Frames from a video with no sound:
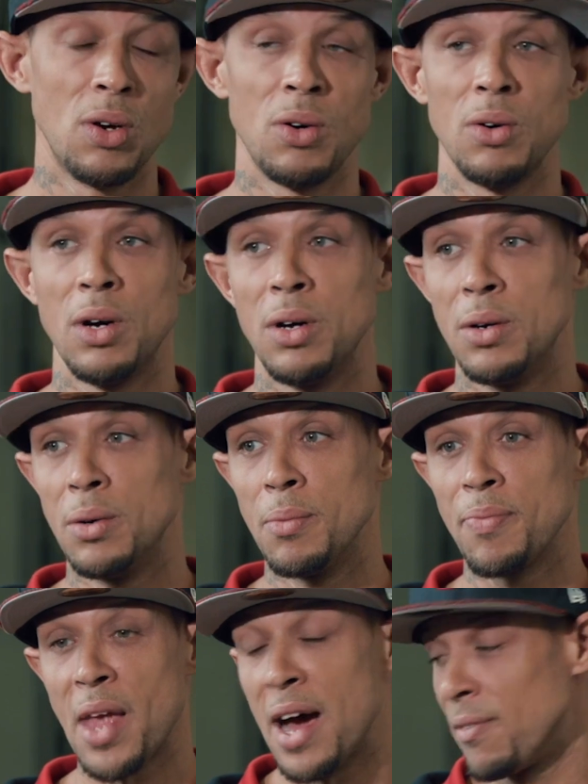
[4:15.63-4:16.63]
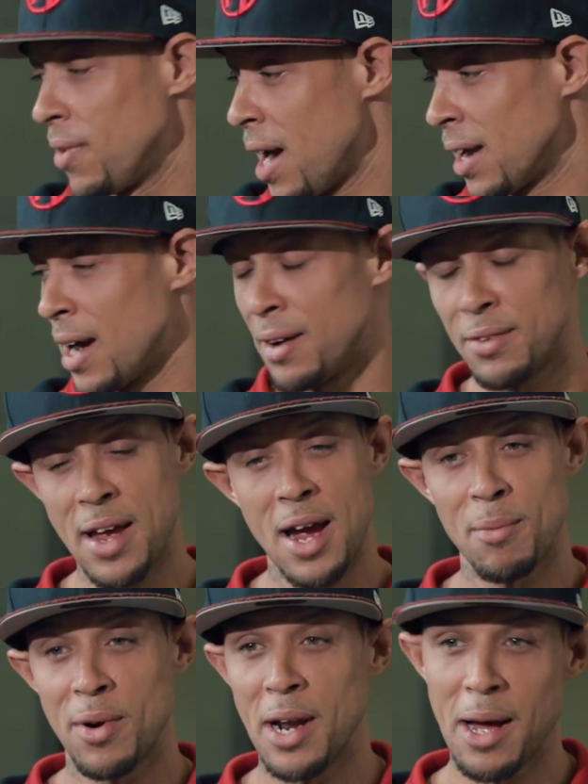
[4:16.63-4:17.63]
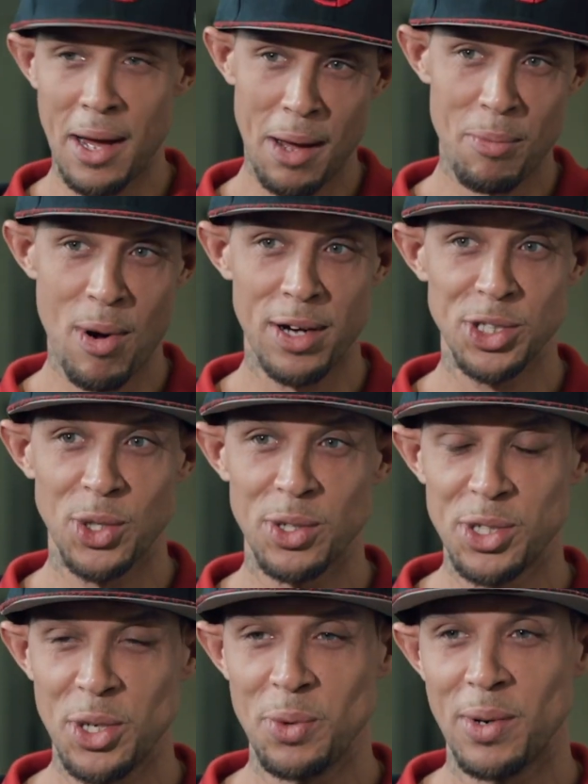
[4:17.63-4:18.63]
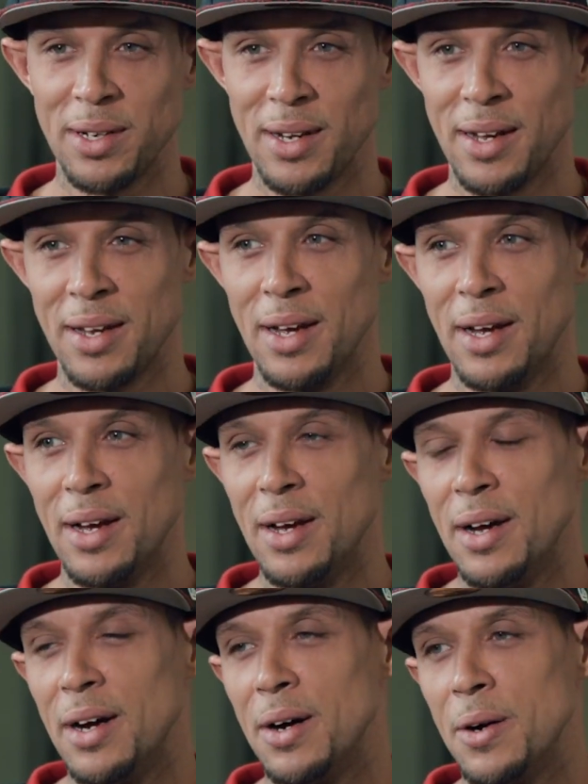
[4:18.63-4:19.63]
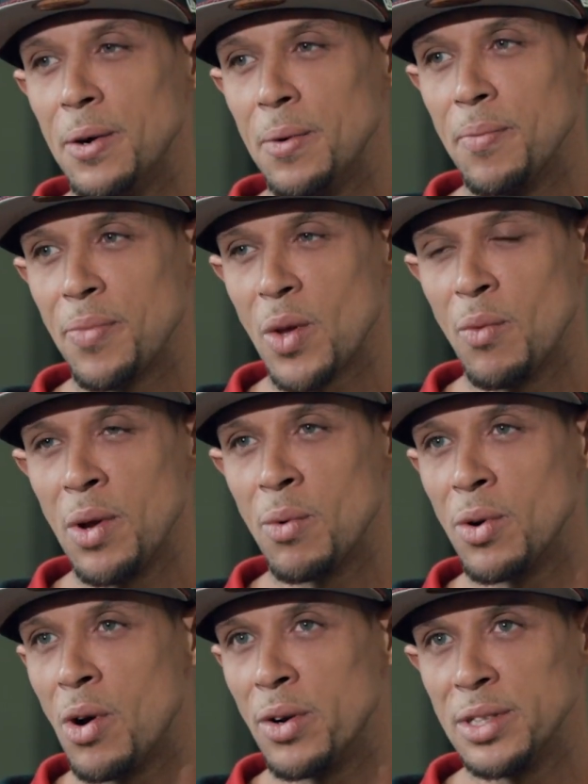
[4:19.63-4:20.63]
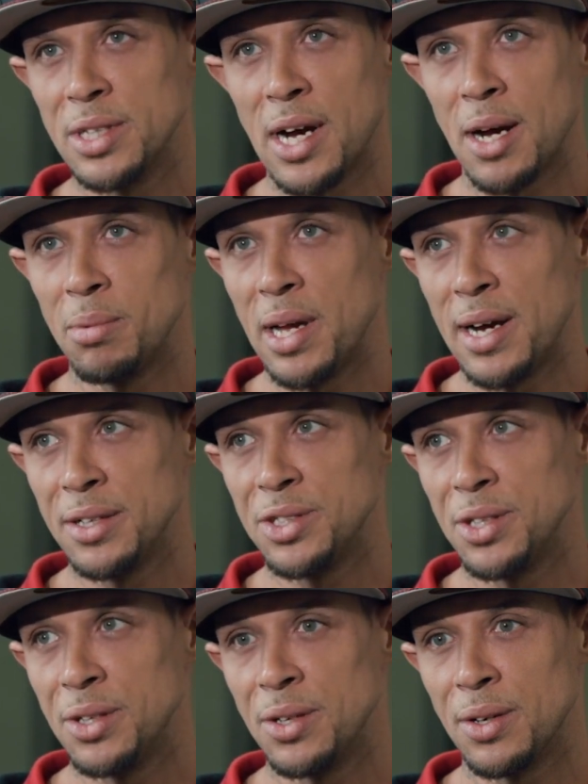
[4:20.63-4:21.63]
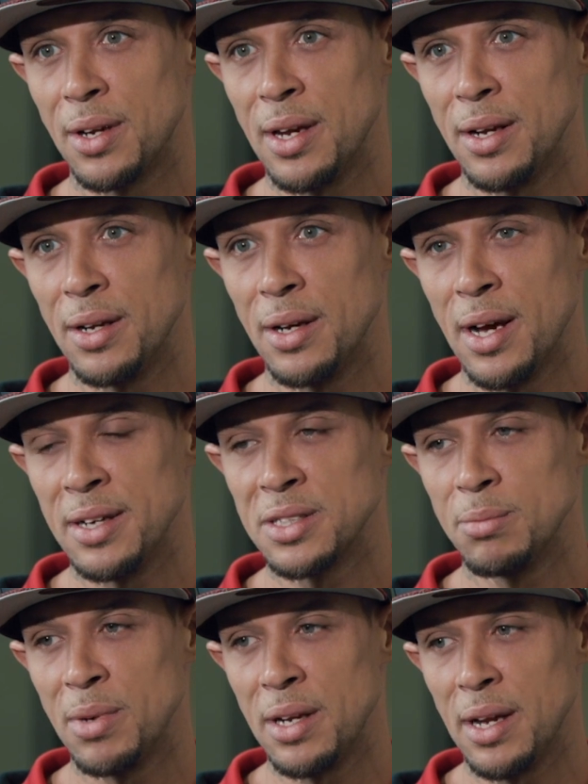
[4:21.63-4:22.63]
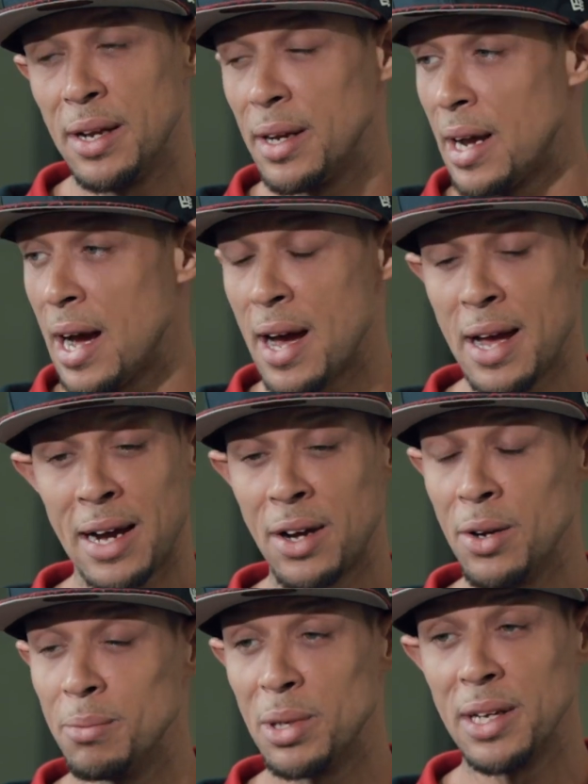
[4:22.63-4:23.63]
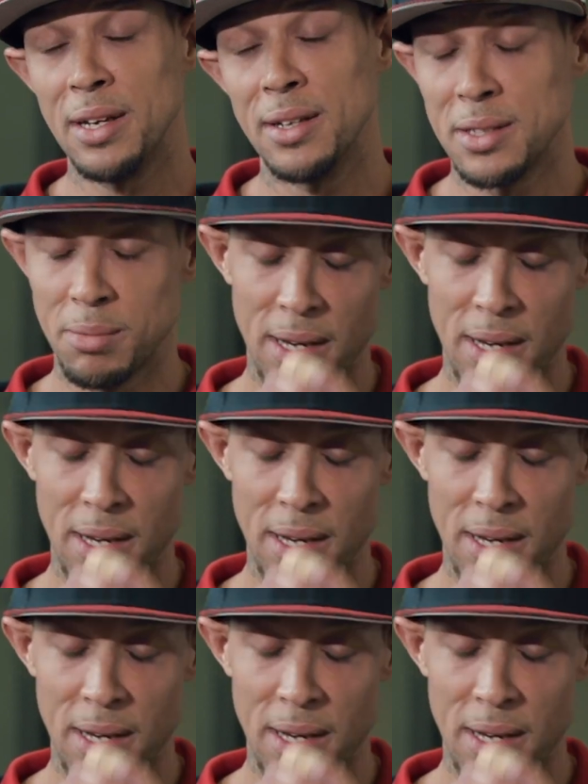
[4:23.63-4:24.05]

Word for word: know. Um, i got camera, and I, will probably show it to you one day. Um, we were on a job last year getting an estimate, and the guy, I couldn't believe this,